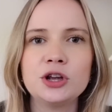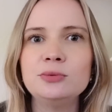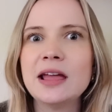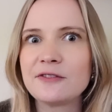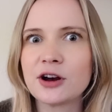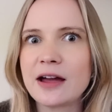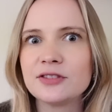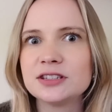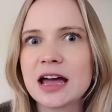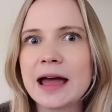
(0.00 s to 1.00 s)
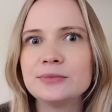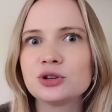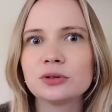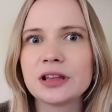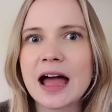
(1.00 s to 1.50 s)
you never have the time
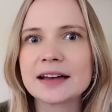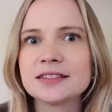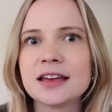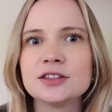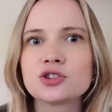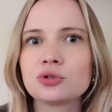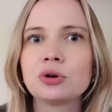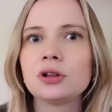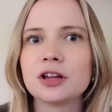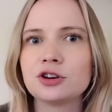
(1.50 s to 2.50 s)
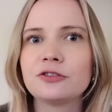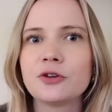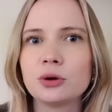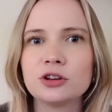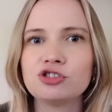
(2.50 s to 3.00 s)
to relax and scroll on your phone and